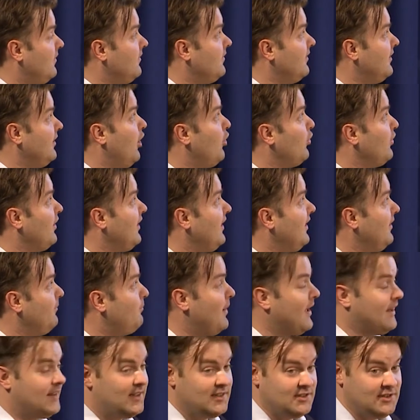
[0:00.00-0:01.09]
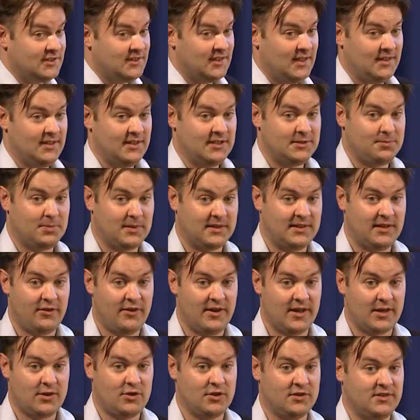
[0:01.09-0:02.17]
the only pathogen that these
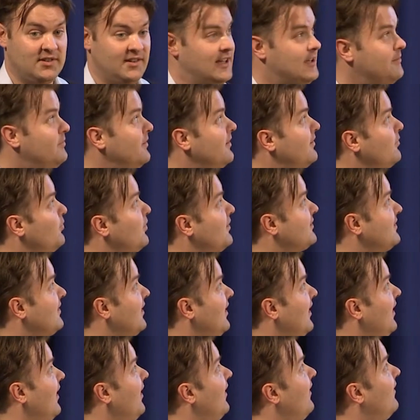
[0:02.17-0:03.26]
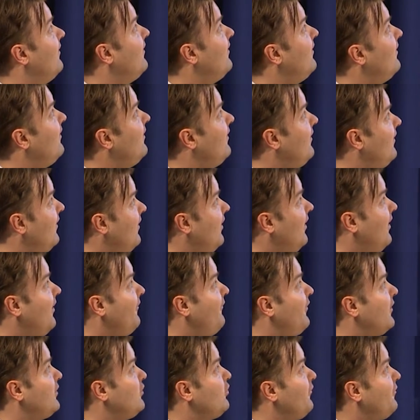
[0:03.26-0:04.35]
bacteria could inhibit was
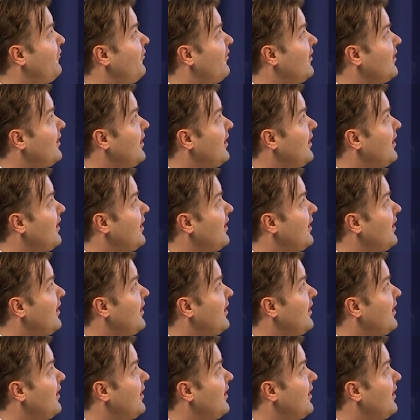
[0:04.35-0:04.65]
Phytophthora